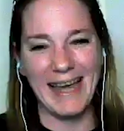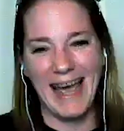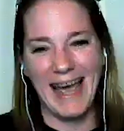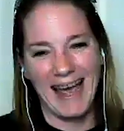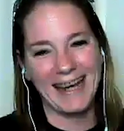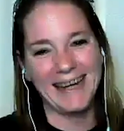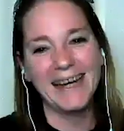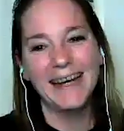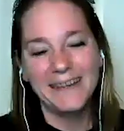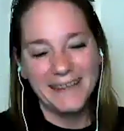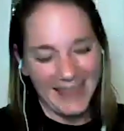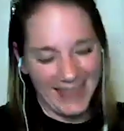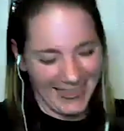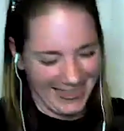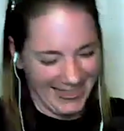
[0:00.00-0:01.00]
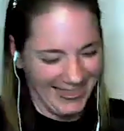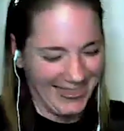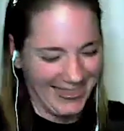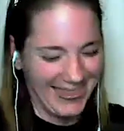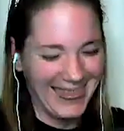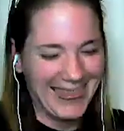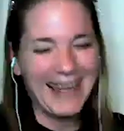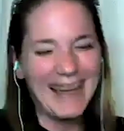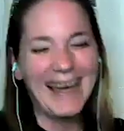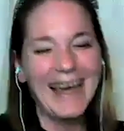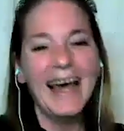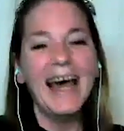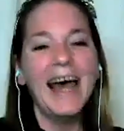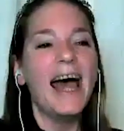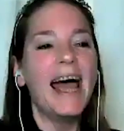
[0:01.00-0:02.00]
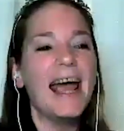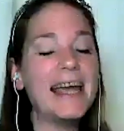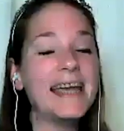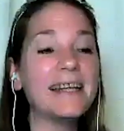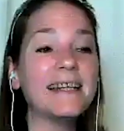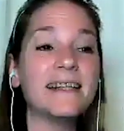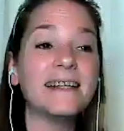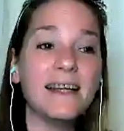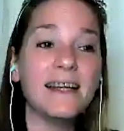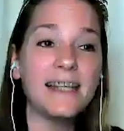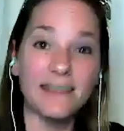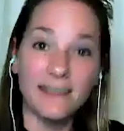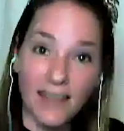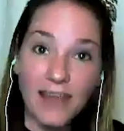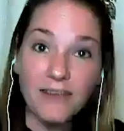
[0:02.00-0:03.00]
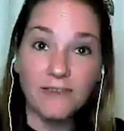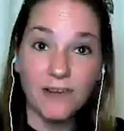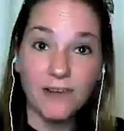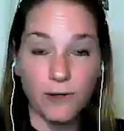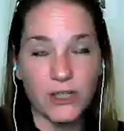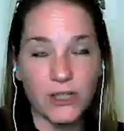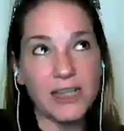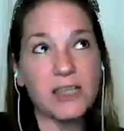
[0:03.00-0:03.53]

Say it again. in in life coaching,